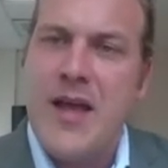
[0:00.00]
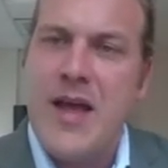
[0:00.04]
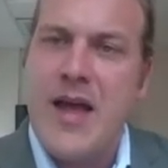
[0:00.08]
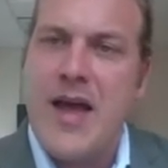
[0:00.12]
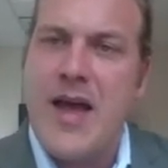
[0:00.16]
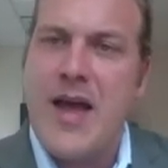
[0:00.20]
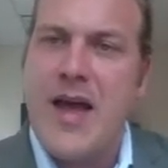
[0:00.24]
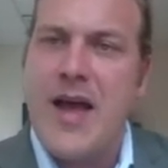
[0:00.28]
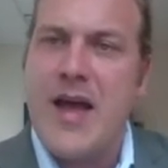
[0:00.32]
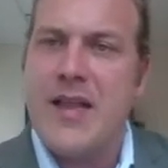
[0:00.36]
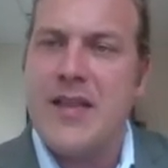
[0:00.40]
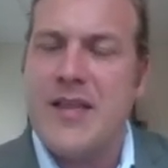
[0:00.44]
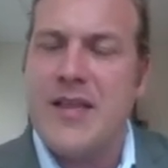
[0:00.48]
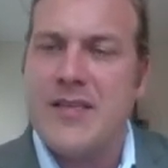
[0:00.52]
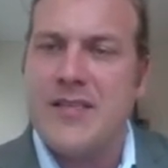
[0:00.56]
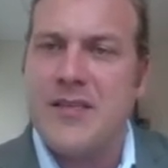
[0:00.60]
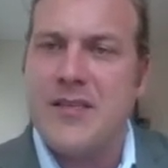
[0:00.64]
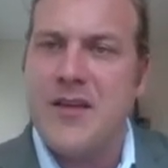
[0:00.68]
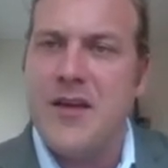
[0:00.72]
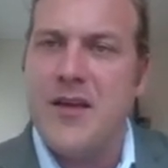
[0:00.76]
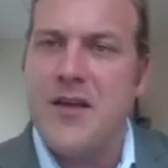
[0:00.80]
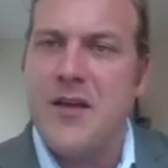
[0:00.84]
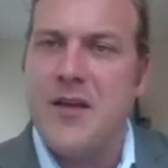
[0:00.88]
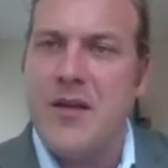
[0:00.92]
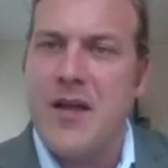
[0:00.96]
There's
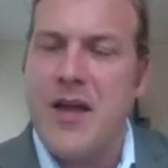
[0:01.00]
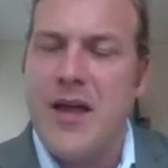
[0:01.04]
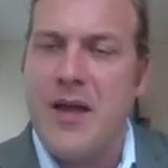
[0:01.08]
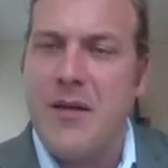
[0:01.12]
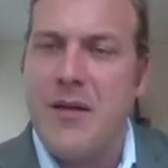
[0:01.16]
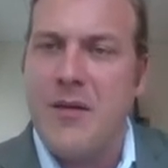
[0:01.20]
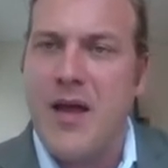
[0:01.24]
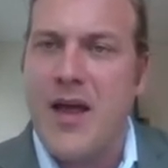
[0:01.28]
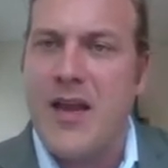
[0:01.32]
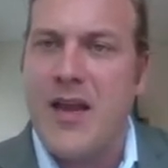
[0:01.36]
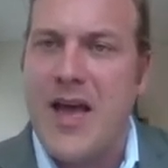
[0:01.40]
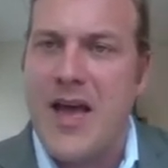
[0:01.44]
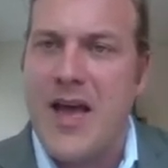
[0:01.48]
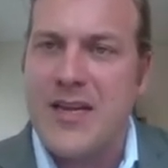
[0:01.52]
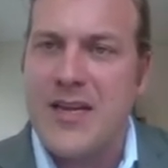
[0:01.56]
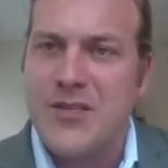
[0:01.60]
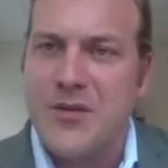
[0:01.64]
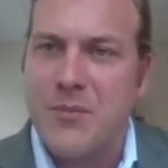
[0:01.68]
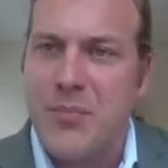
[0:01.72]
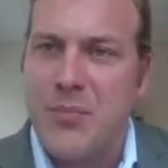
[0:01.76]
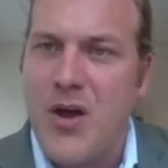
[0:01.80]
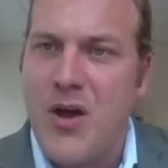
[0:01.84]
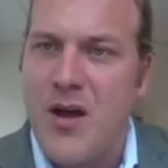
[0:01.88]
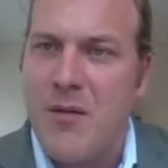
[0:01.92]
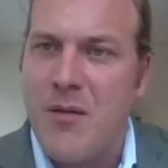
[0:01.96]
a larger
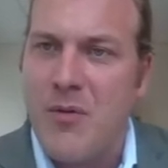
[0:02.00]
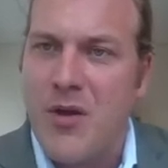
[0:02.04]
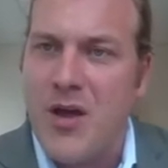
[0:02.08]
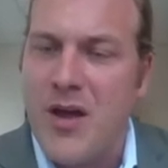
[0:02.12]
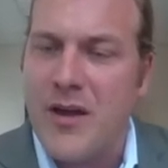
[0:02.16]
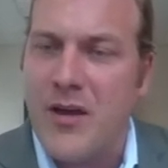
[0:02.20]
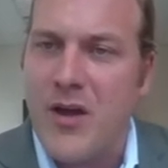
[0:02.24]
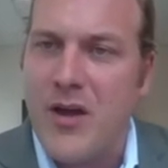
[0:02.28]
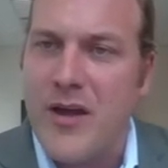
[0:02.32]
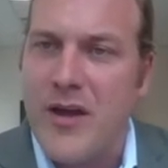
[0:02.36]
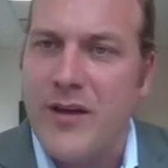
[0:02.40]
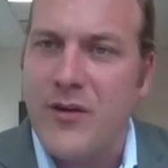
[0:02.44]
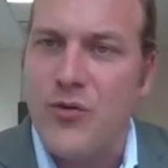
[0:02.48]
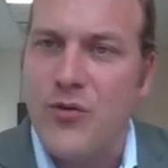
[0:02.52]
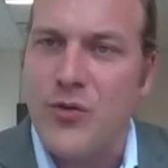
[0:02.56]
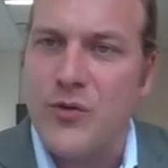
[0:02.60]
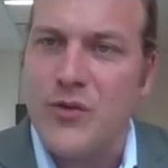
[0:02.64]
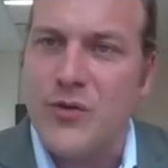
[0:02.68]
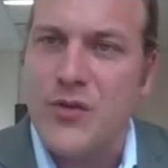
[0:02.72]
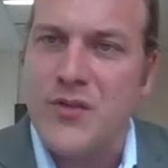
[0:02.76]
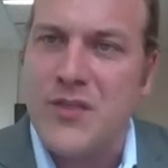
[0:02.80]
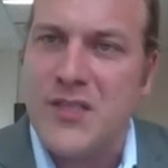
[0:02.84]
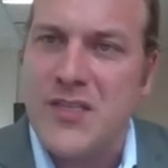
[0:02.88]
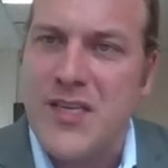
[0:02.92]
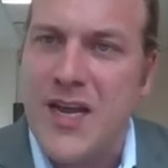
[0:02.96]
pipeline going
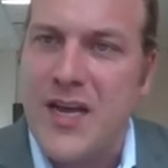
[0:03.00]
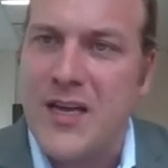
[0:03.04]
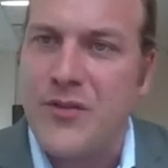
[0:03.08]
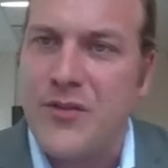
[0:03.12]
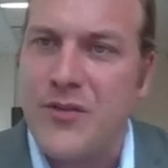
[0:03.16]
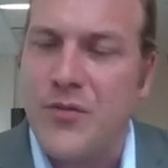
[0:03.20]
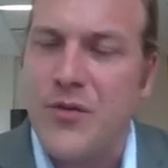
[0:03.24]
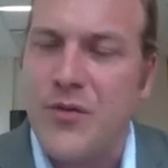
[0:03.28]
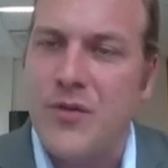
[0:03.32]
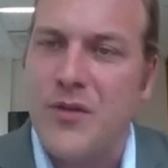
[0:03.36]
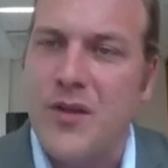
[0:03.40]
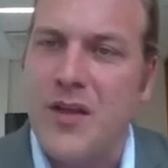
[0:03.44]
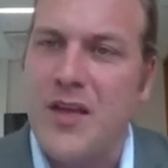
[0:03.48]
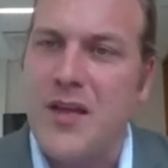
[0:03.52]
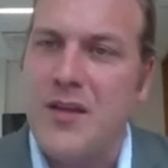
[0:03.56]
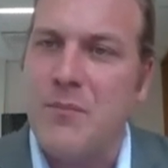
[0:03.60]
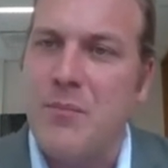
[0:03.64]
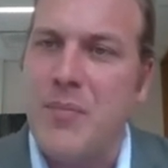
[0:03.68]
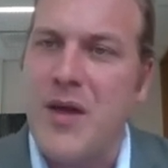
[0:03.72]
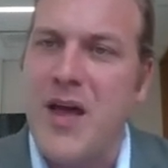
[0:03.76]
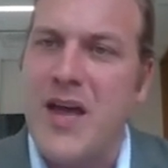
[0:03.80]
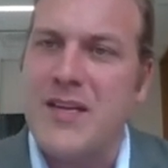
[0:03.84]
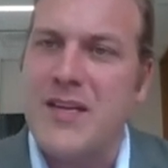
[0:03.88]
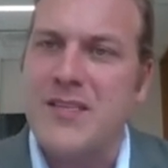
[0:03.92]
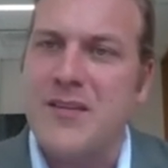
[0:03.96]
north-south through the
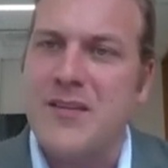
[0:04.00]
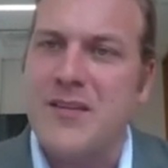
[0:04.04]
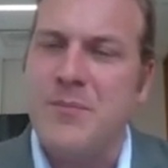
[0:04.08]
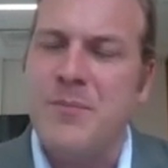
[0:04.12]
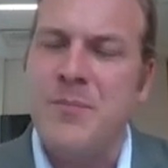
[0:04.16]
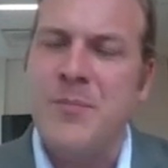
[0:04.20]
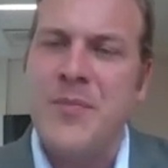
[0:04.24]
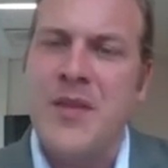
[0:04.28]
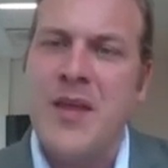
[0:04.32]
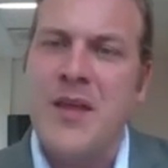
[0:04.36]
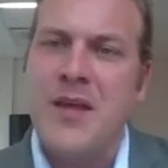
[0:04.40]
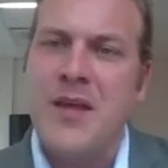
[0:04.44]
basin.